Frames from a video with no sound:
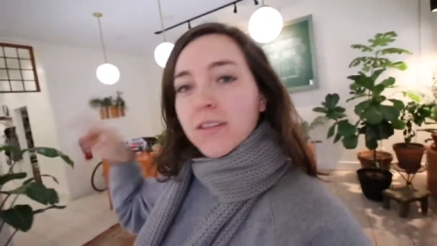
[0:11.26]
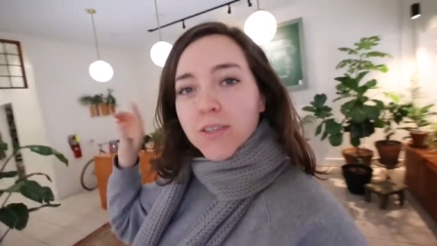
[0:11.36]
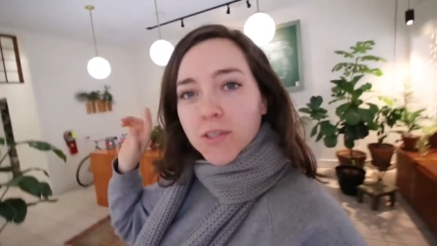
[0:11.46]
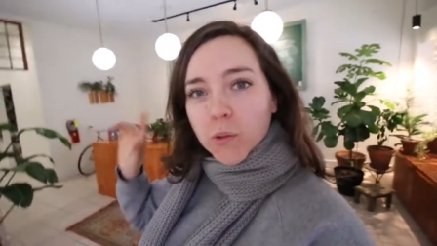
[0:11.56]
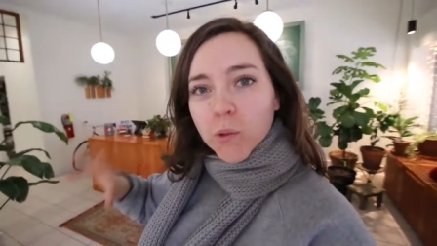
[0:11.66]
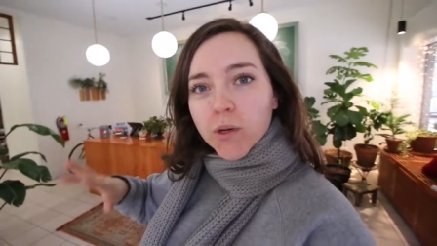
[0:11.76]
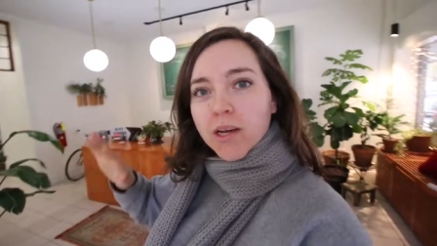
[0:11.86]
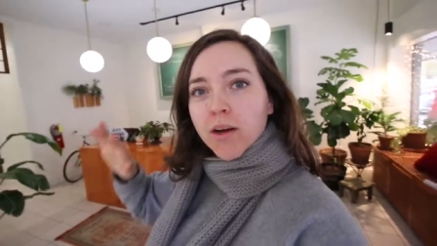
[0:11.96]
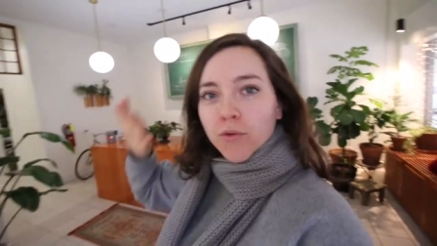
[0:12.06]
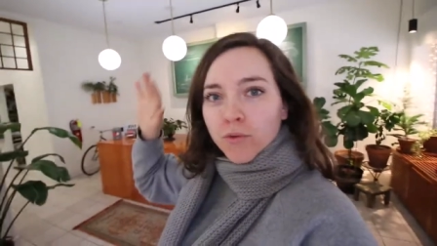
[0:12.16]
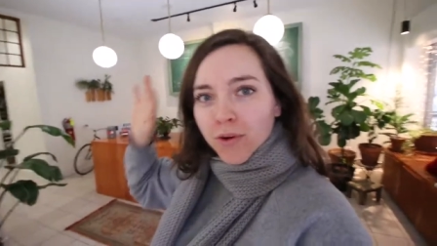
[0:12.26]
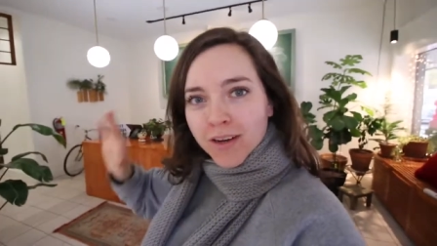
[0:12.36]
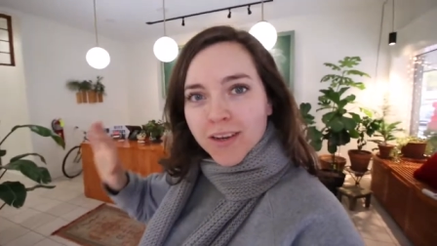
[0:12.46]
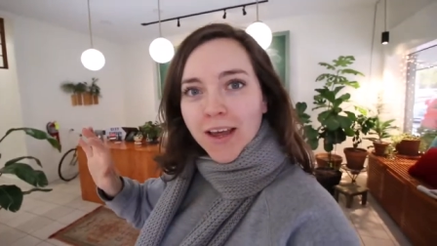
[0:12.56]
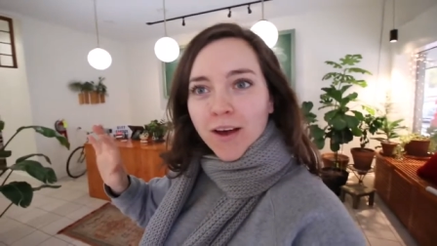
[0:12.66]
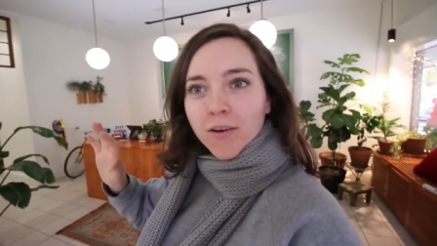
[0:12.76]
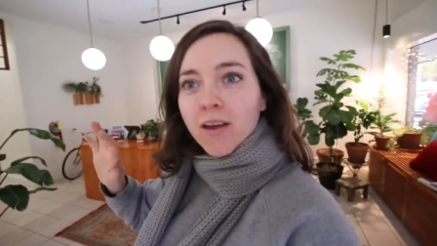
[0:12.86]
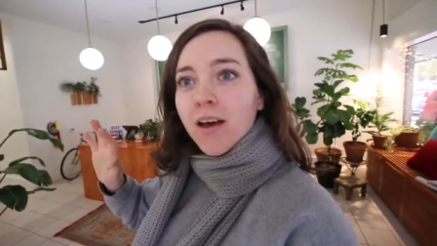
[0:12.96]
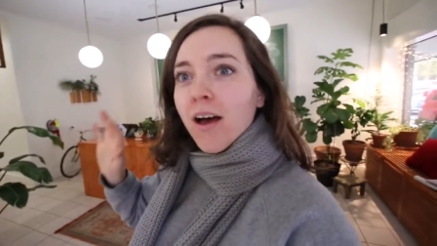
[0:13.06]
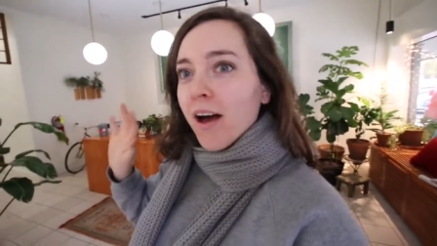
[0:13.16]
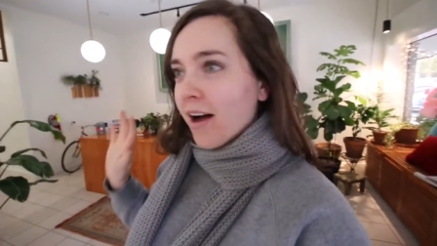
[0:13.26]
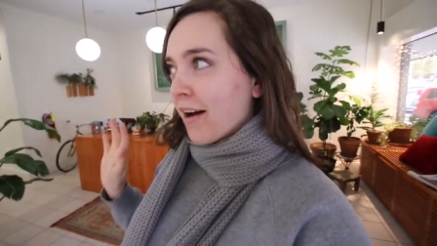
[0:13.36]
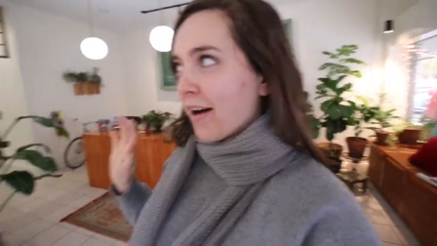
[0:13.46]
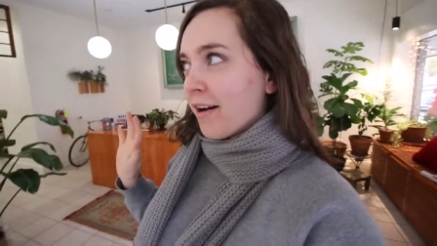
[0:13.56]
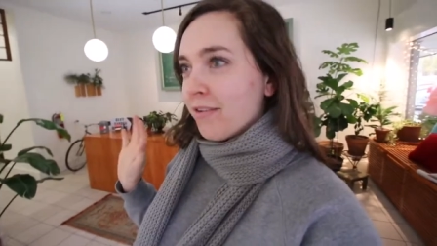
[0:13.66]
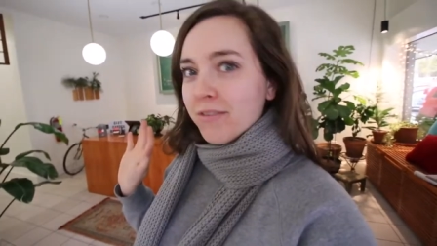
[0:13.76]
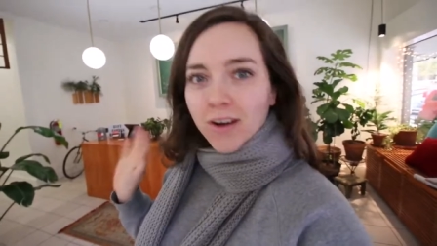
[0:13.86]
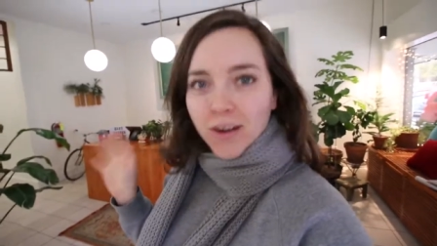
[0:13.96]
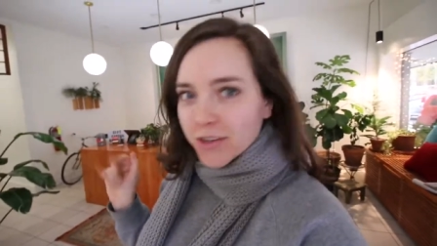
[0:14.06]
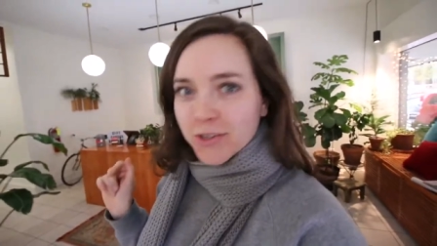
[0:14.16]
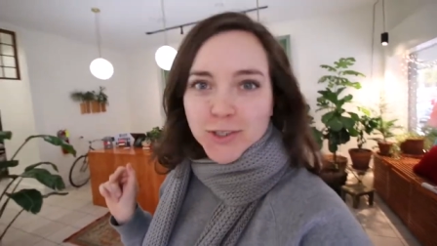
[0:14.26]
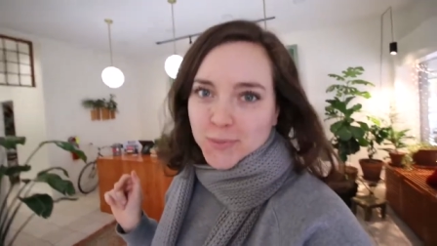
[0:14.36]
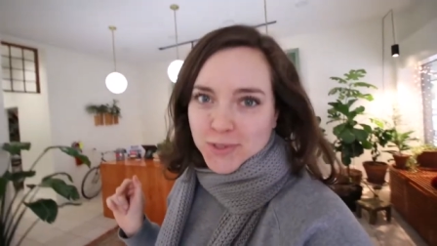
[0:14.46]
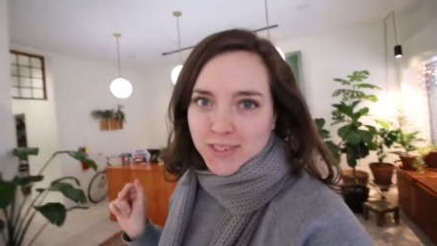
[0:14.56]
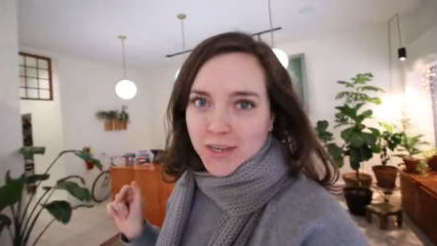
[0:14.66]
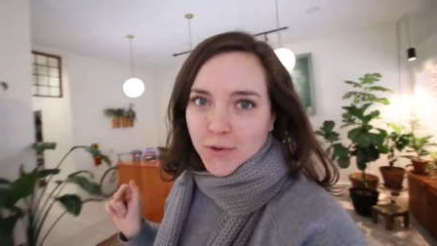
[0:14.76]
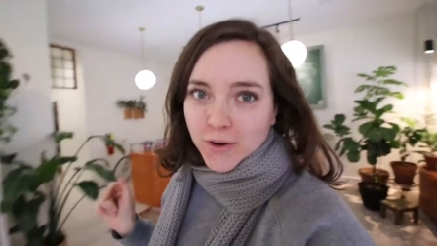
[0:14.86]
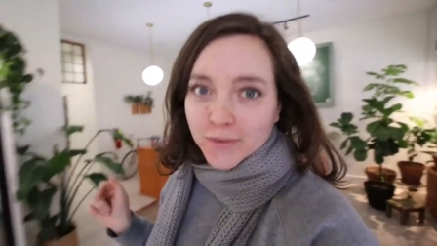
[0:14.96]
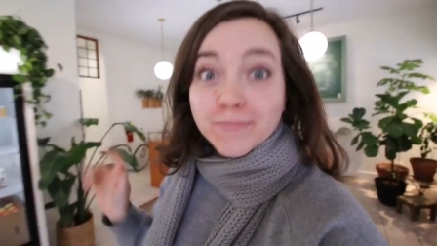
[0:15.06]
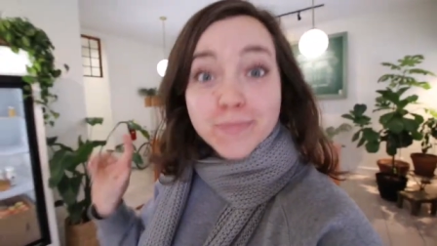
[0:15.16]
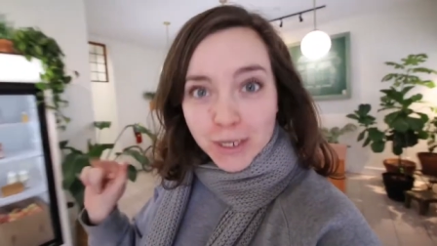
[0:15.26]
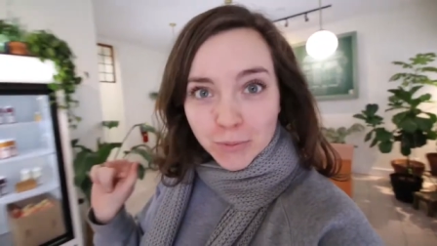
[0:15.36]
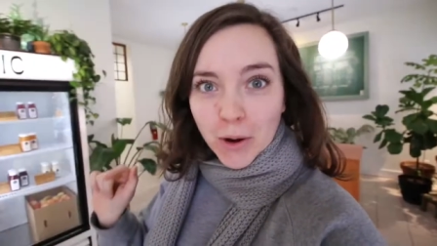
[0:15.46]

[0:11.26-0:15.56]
let's do a quick rundown of all the Christmas decor. Here we